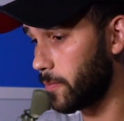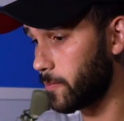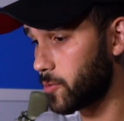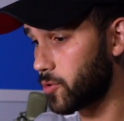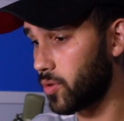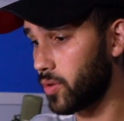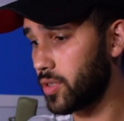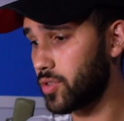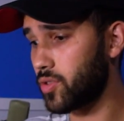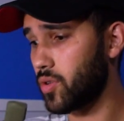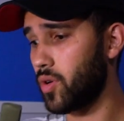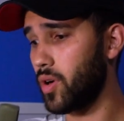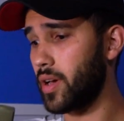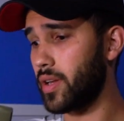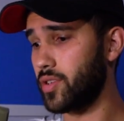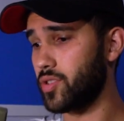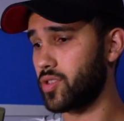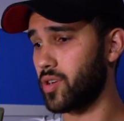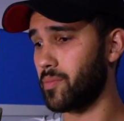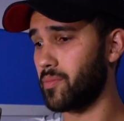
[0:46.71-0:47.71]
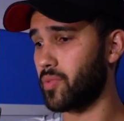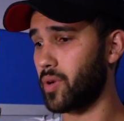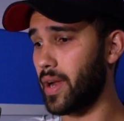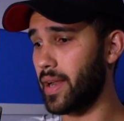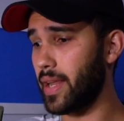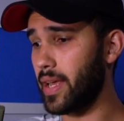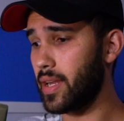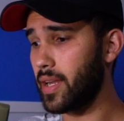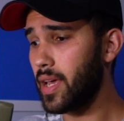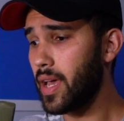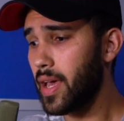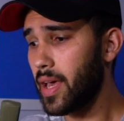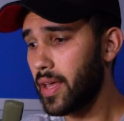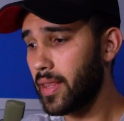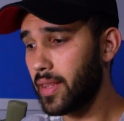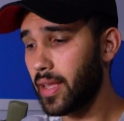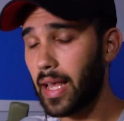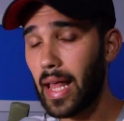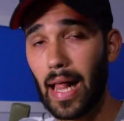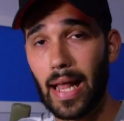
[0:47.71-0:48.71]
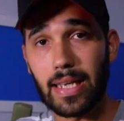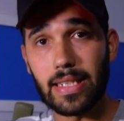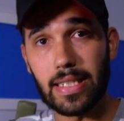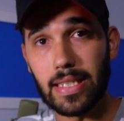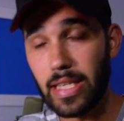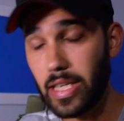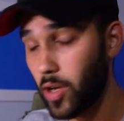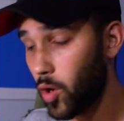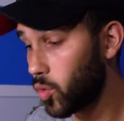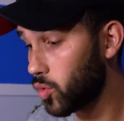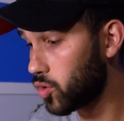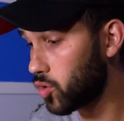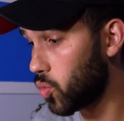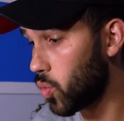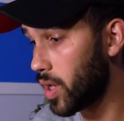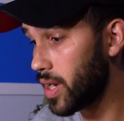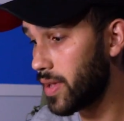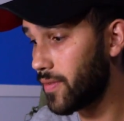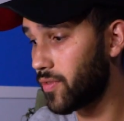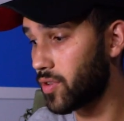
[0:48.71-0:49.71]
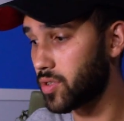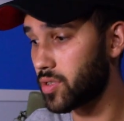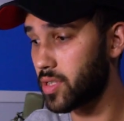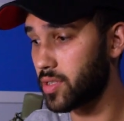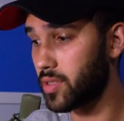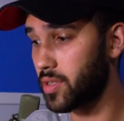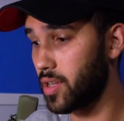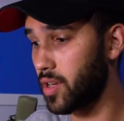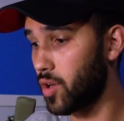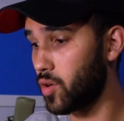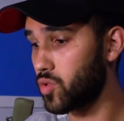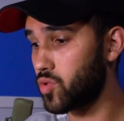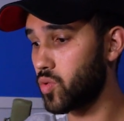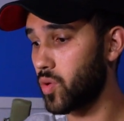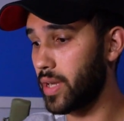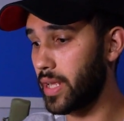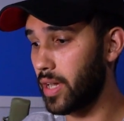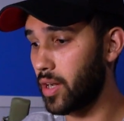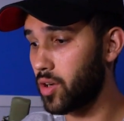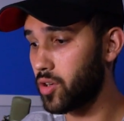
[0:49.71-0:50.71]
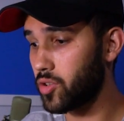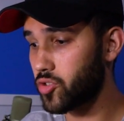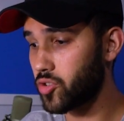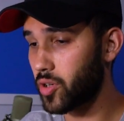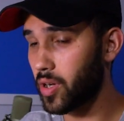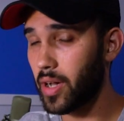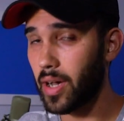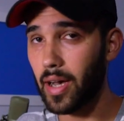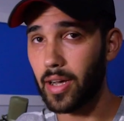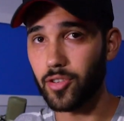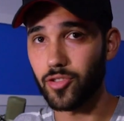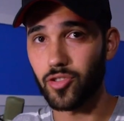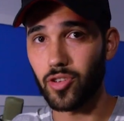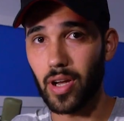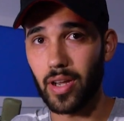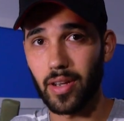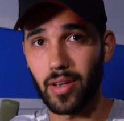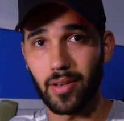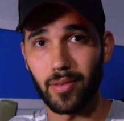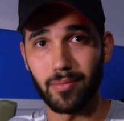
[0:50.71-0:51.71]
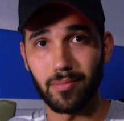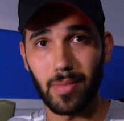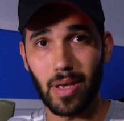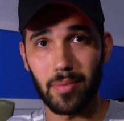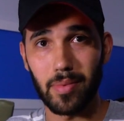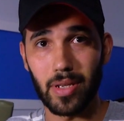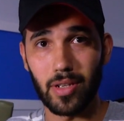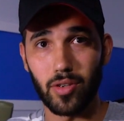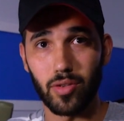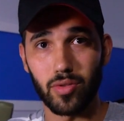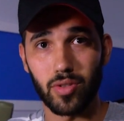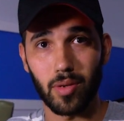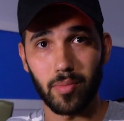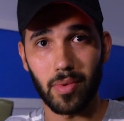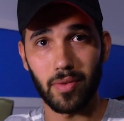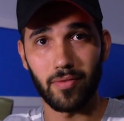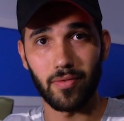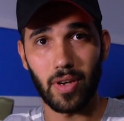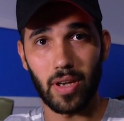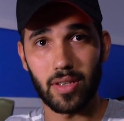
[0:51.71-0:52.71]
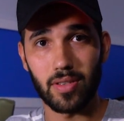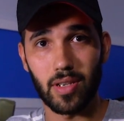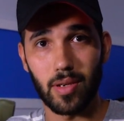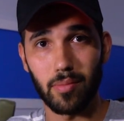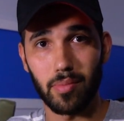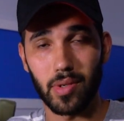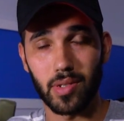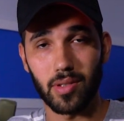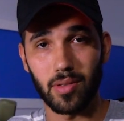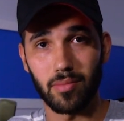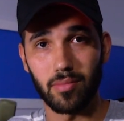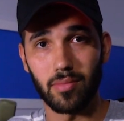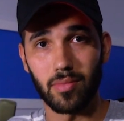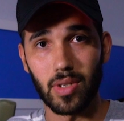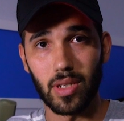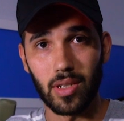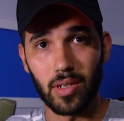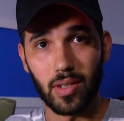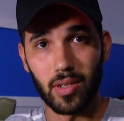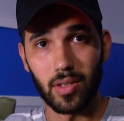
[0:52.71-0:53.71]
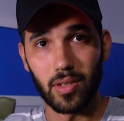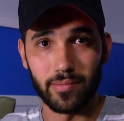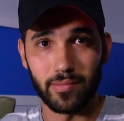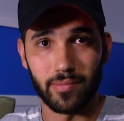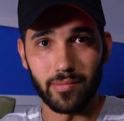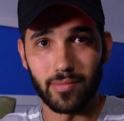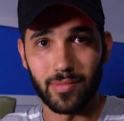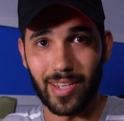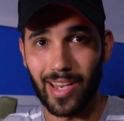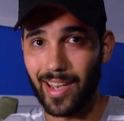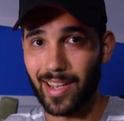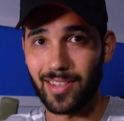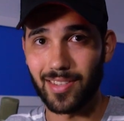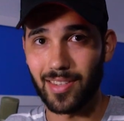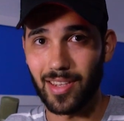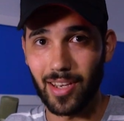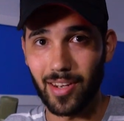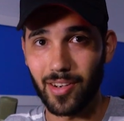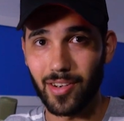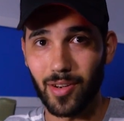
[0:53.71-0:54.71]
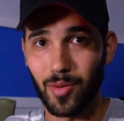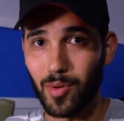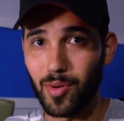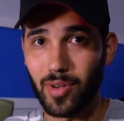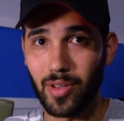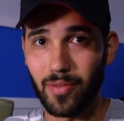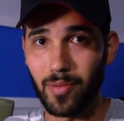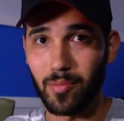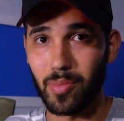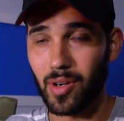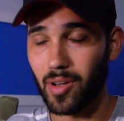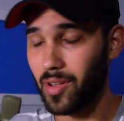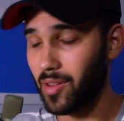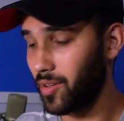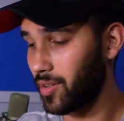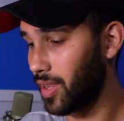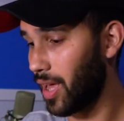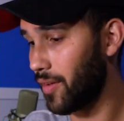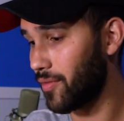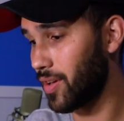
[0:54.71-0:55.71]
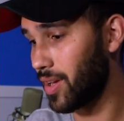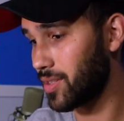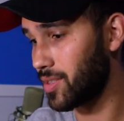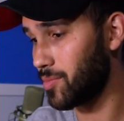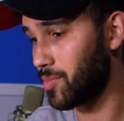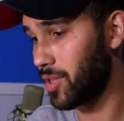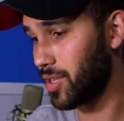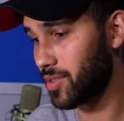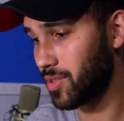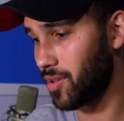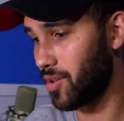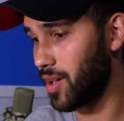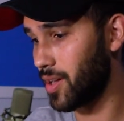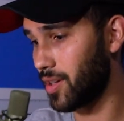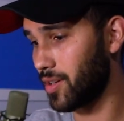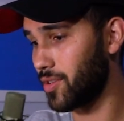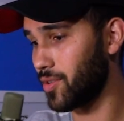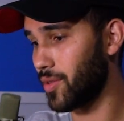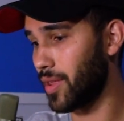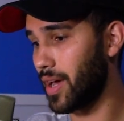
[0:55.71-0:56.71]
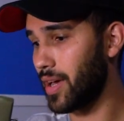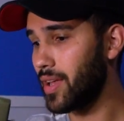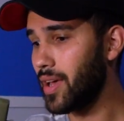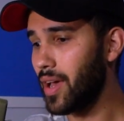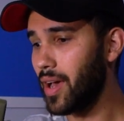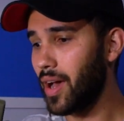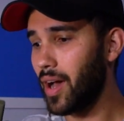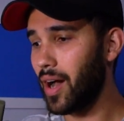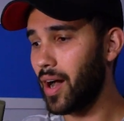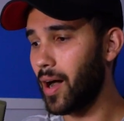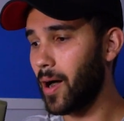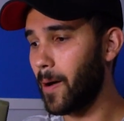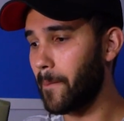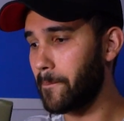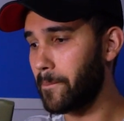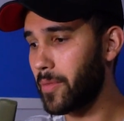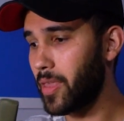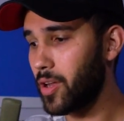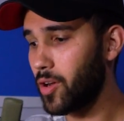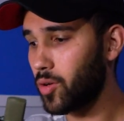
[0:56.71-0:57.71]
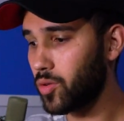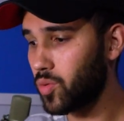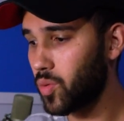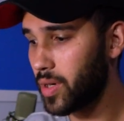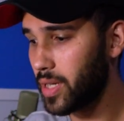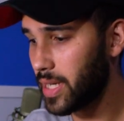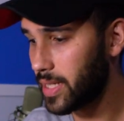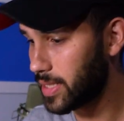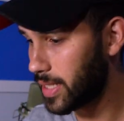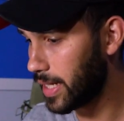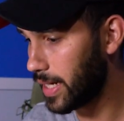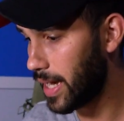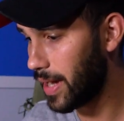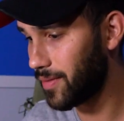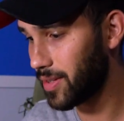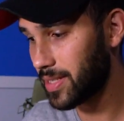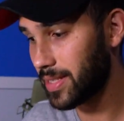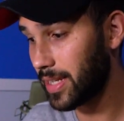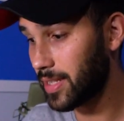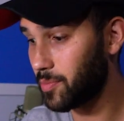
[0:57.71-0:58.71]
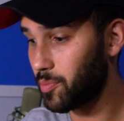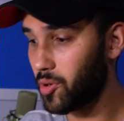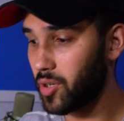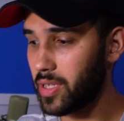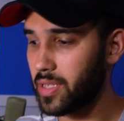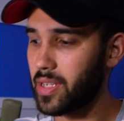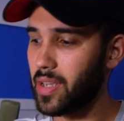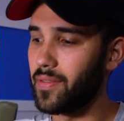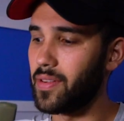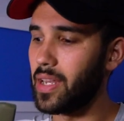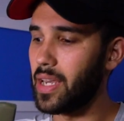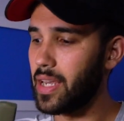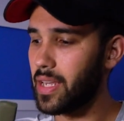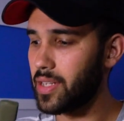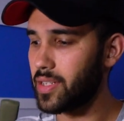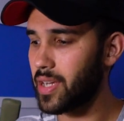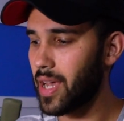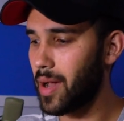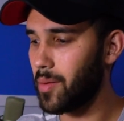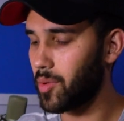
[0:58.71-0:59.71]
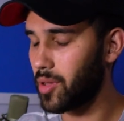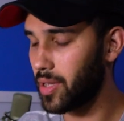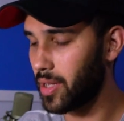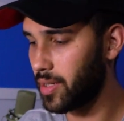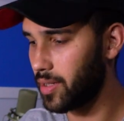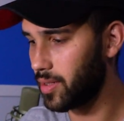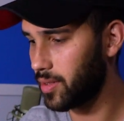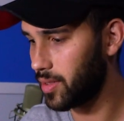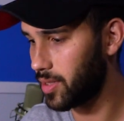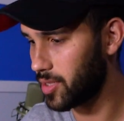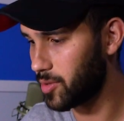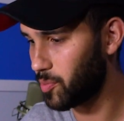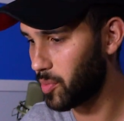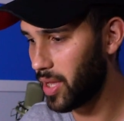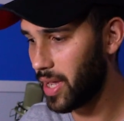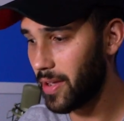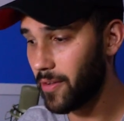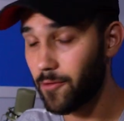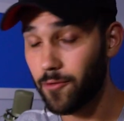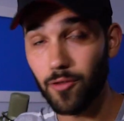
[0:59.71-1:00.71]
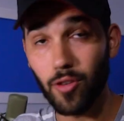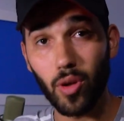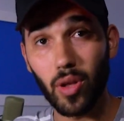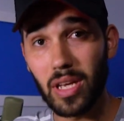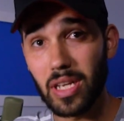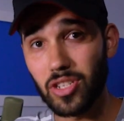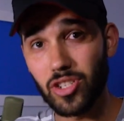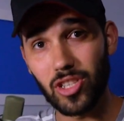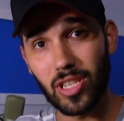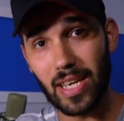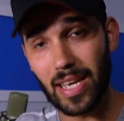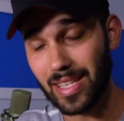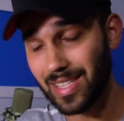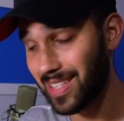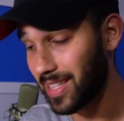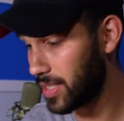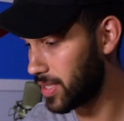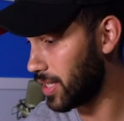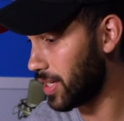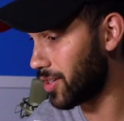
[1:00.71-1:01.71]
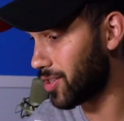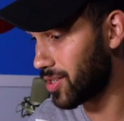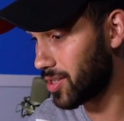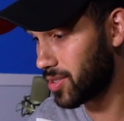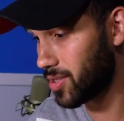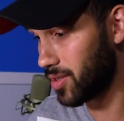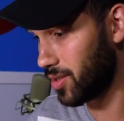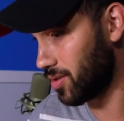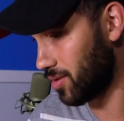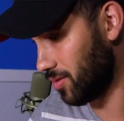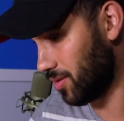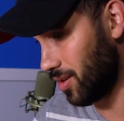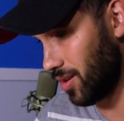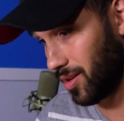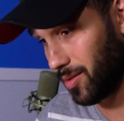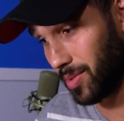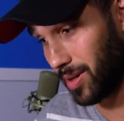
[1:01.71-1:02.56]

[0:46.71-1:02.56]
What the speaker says: So let's go ahead and jump right in. The Galaxy Note 20 versus the Note 20 Ultra. I'll try to maybe do something fancy and put some text here. It won't even probably look that fancy, but let's go ahead and do that. The Note 20 is going to have a 6.7-inch AMOLED display, full HD at 60 Hz. I'll talk